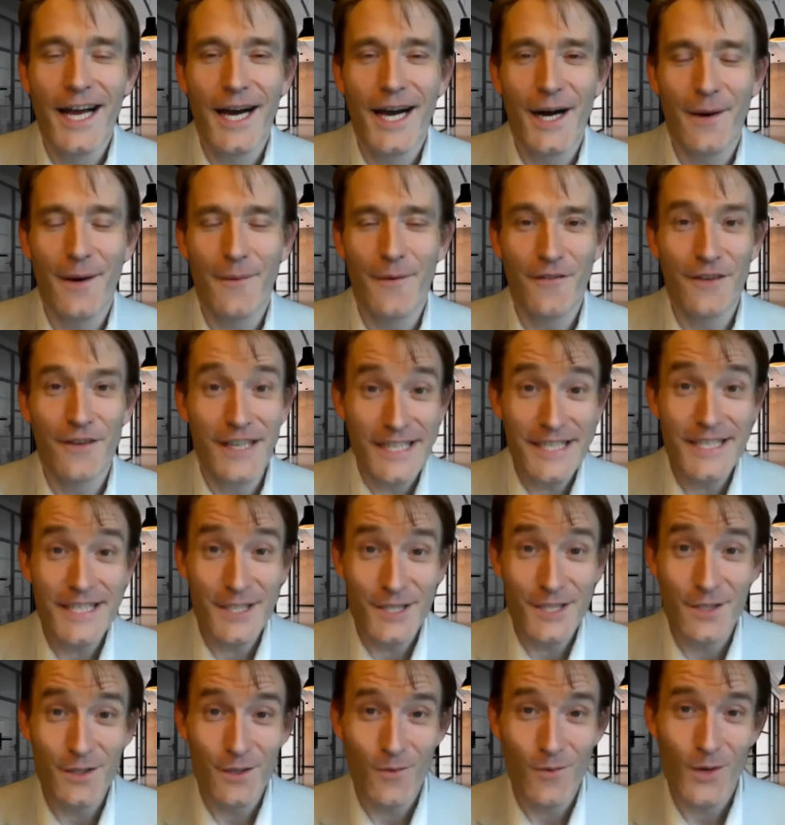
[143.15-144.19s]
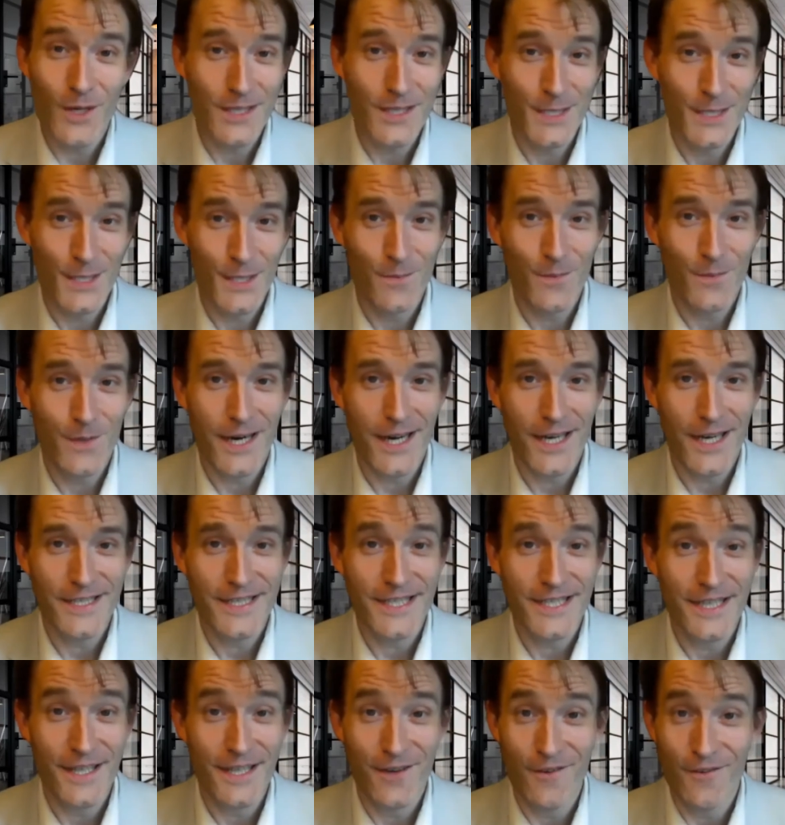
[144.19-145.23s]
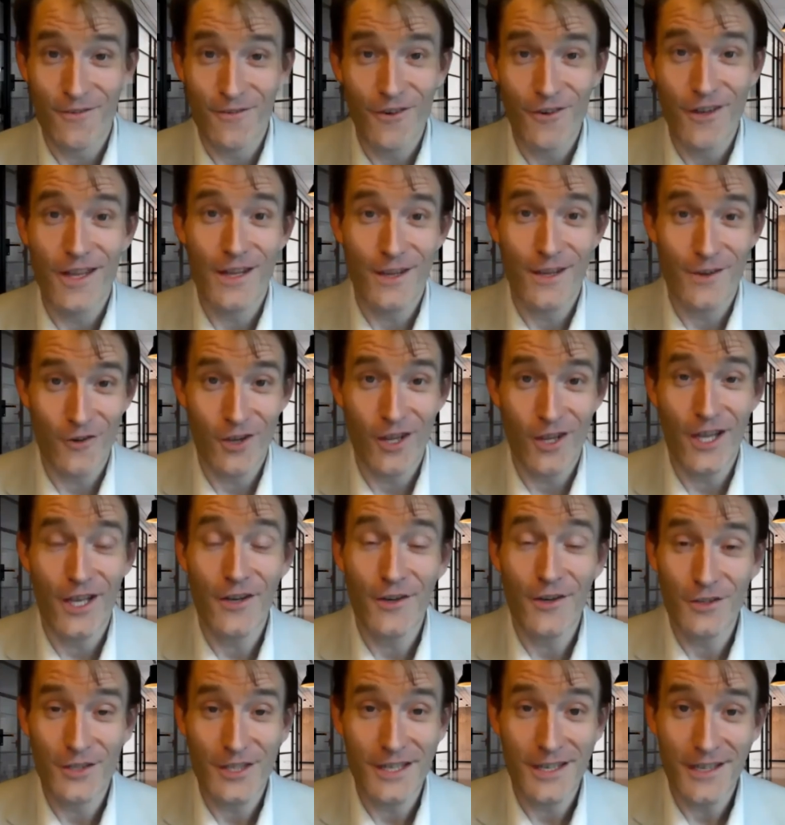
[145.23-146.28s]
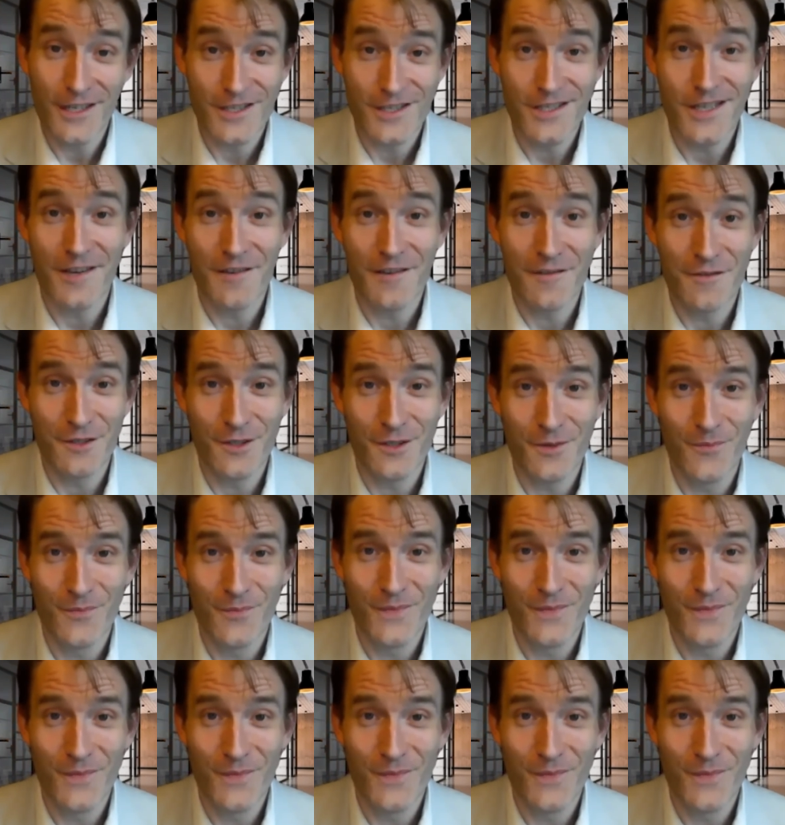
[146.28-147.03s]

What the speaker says: I've listened to the ones in the past and they're really, really good and insightful.